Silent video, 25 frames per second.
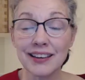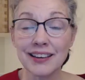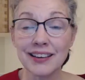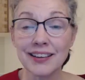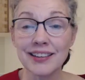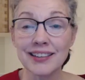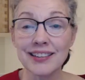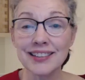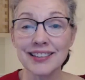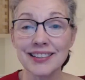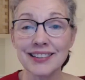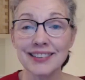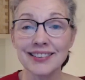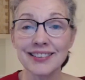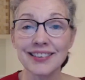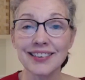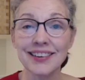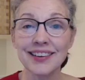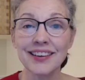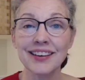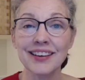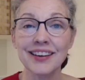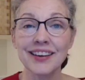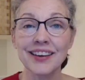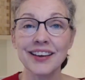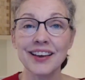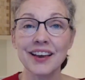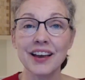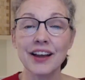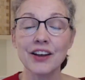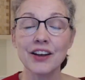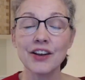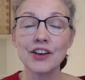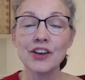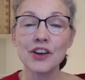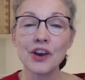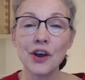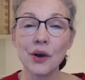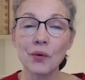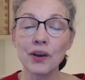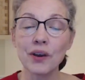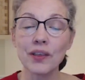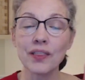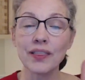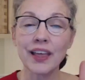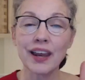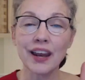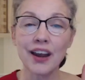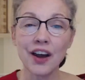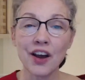is
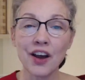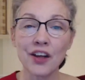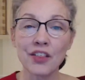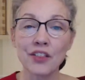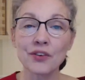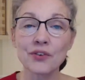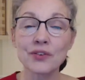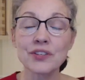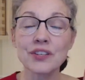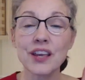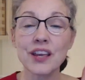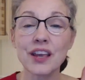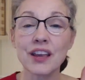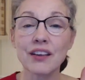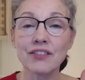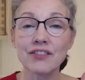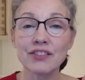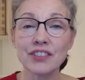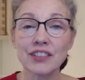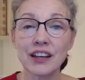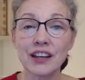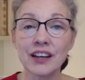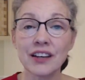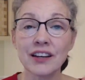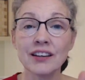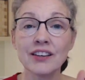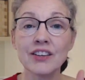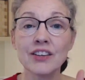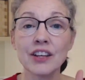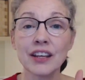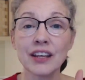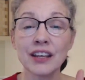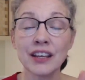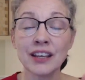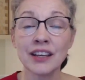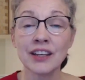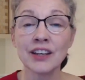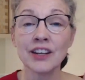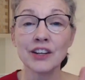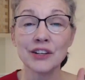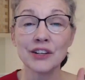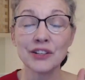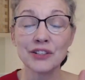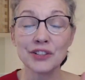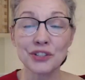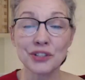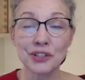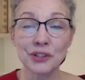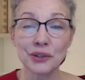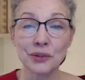knowing that others have done it
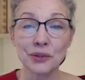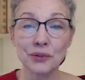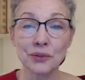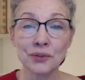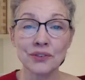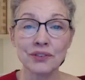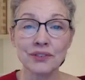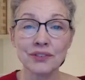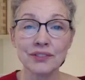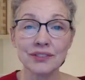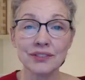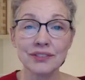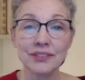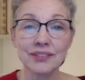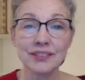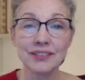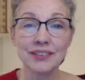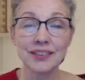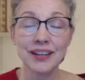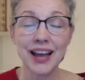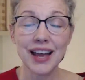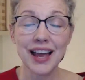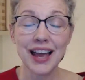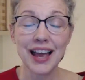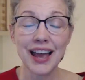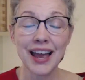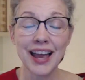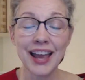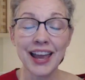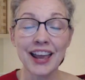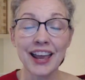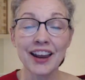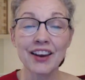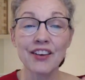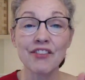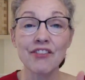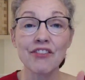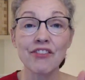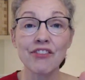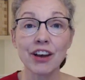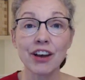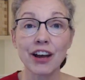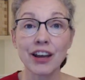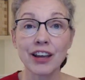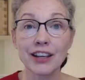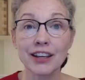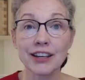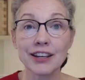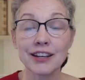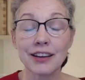too and
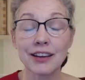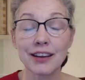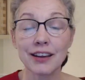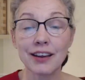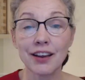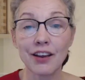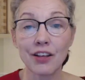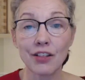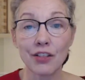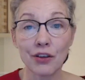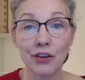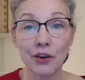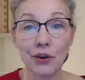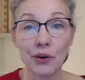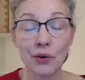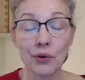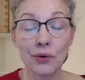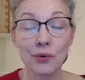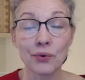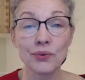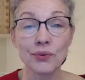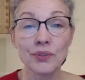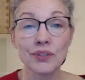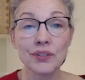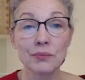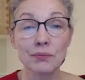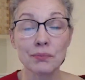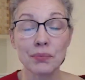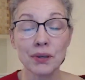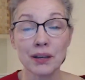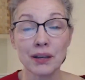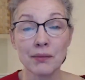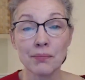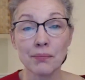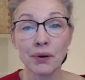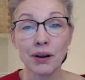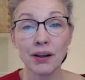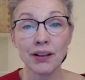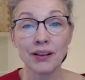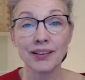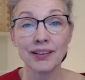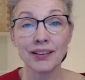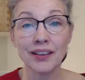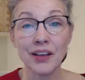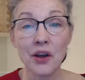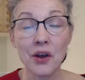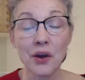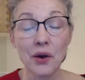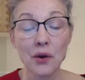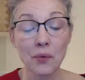finding those people.
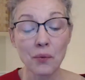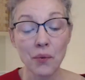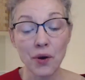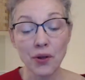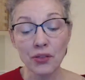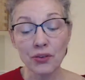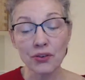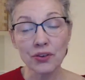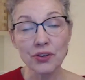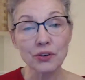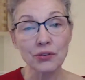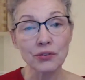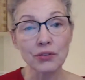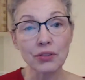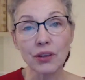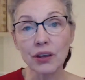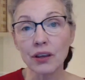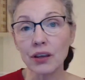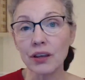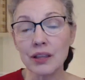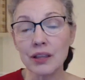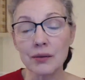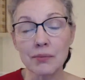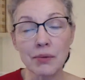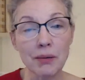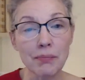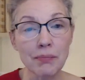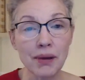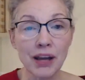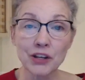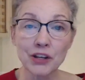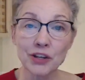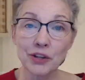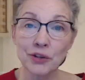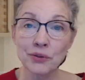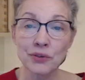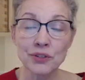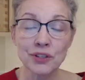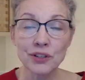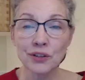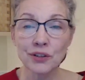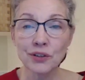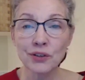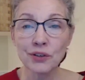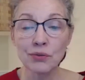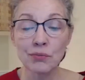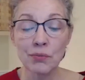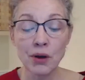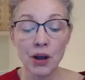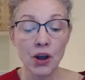Whether you're looking them up on
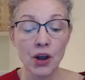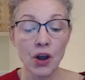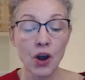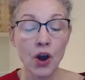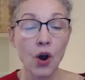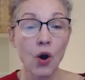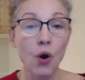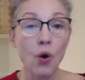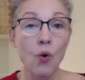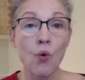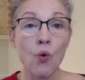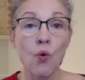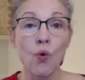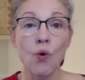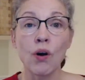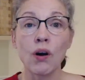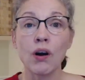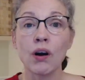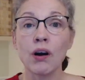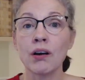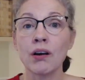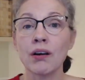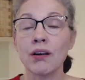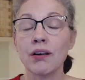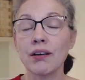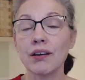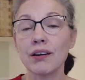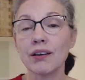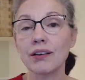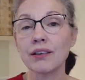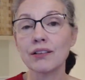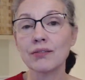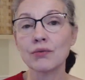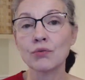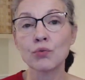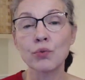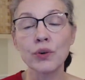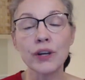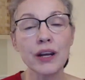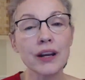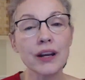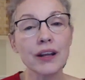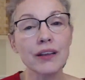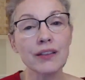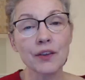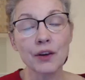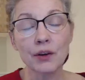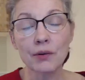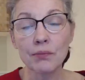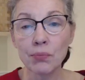YouTube or
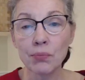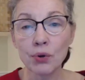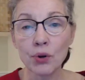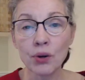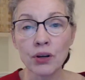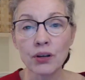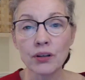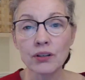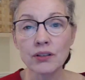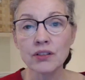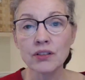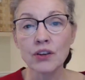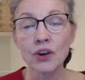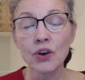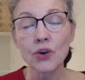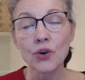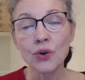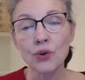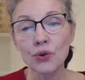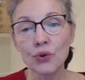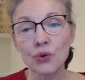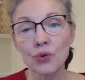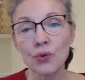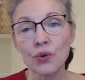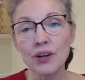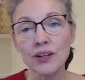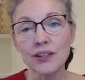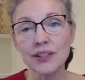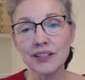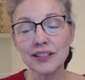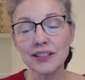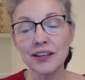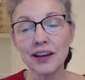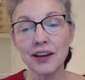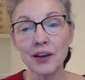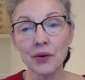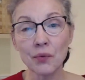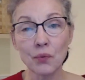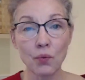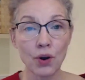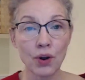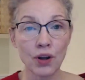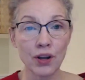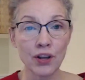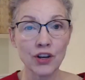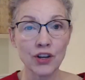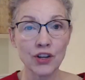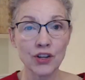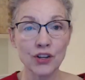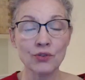reading their books, who has done
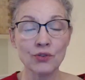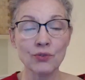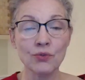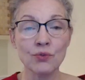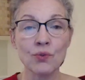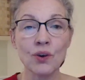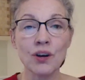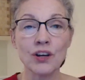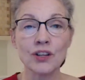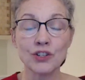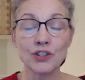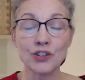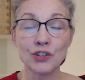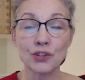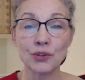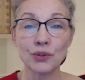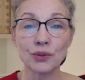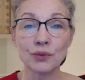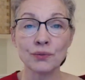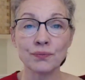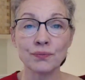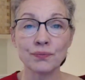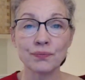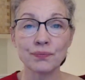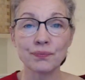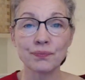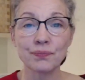what you do.